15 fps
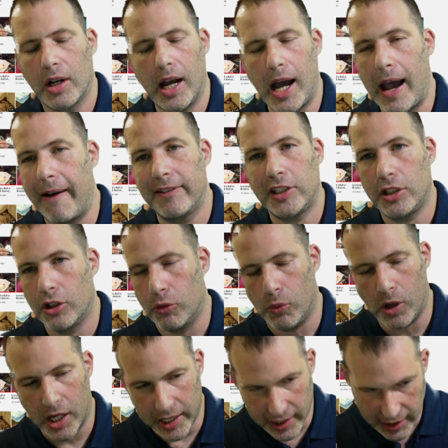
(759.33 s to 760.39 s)
obviously don't
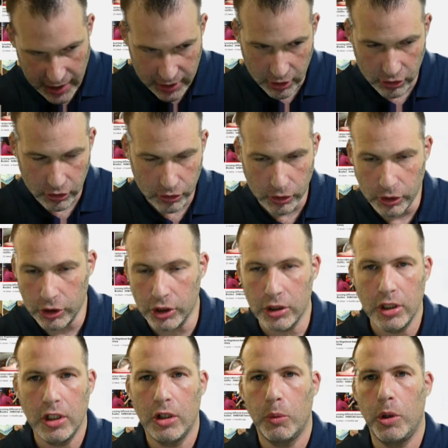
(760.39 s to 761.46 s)
want it in the school,
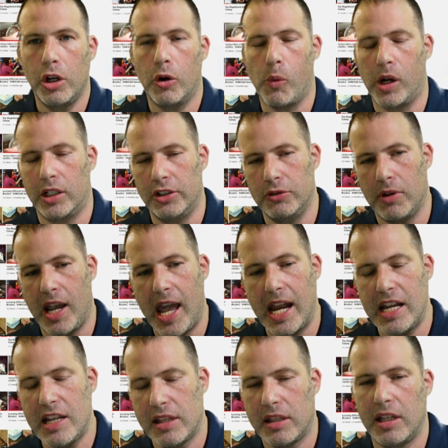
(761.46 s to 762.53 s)
we don't want to do
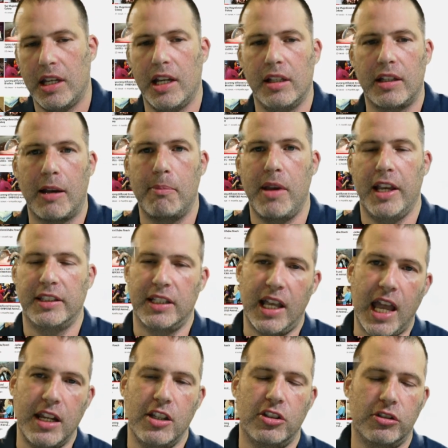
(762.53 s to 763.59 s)
anything that makes
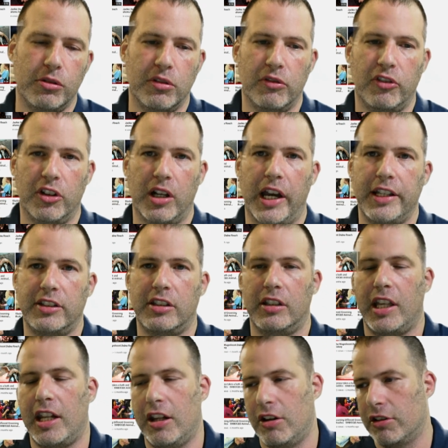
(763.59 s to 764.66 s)
any student feel
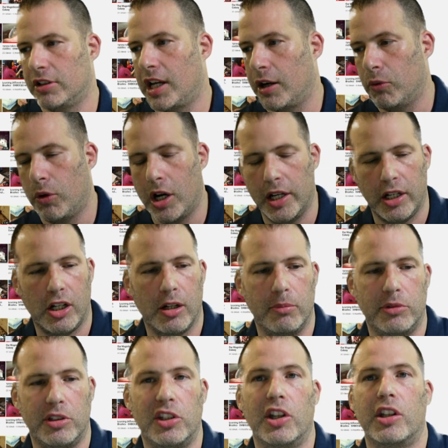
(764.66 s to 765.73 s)
isolated or not want to come
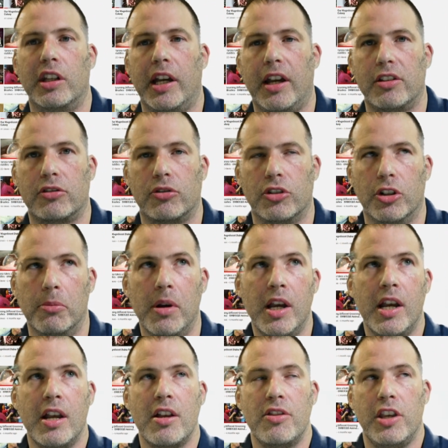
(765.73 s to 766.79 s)
to the classroom.
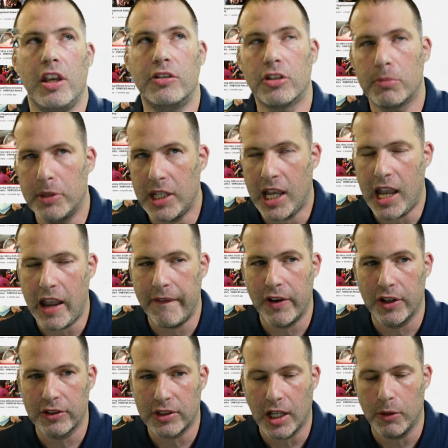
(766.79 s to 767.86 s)
These are
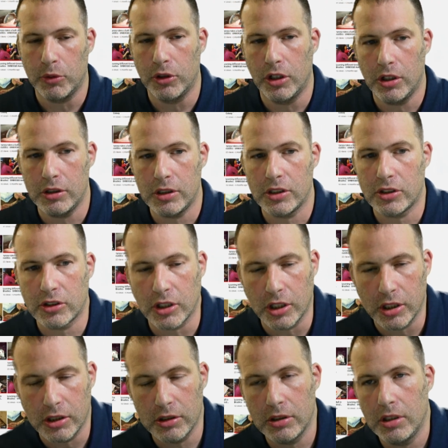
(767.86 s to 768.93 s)
behaviors that will
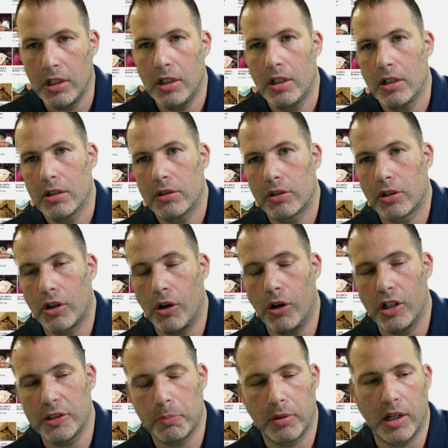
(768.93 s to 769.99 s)
also
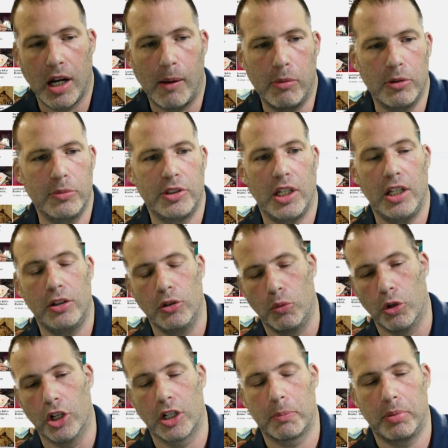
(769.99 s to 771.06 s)
cause problems in the
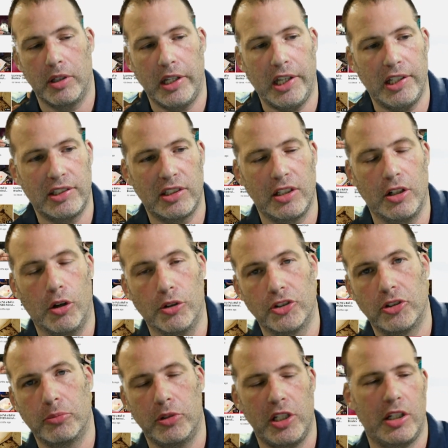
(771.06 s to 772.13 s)
workplace and
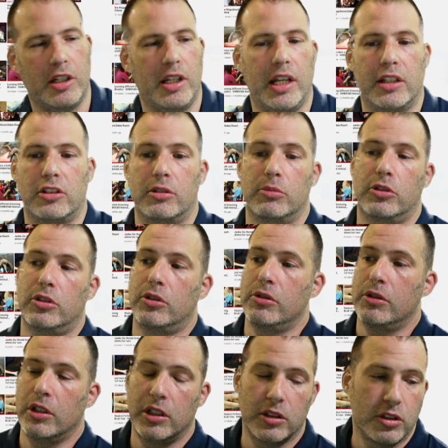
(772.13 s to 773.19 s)
ultimately can get some
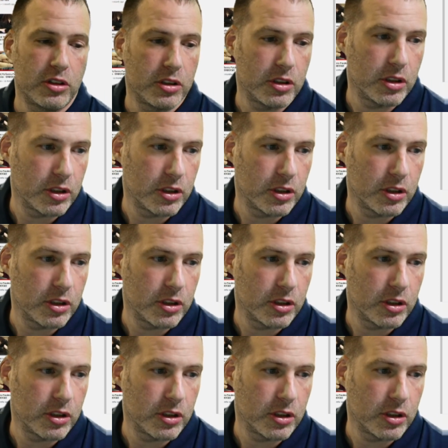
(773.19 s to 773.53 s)
students